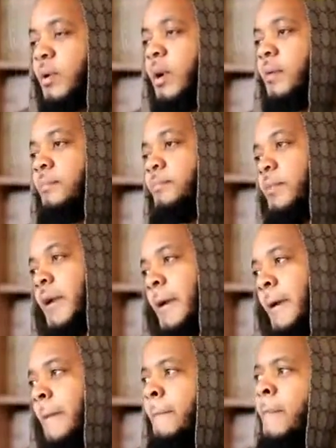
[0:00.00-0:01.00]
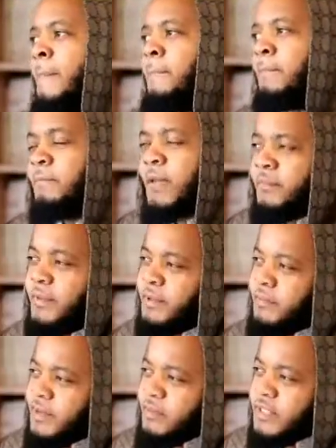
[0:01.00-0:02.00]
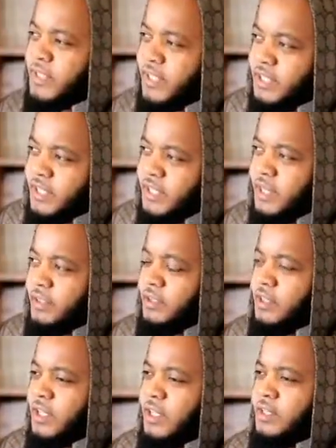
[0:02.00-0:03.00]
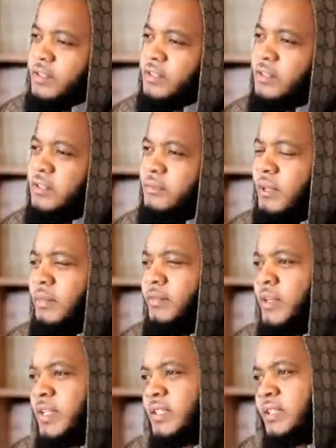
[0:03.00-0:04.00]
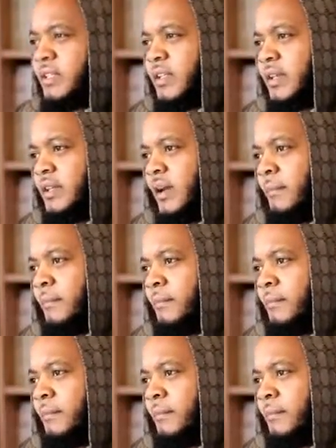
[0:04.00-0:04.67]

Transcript: But maybe say a year down the line, maybe even less than that,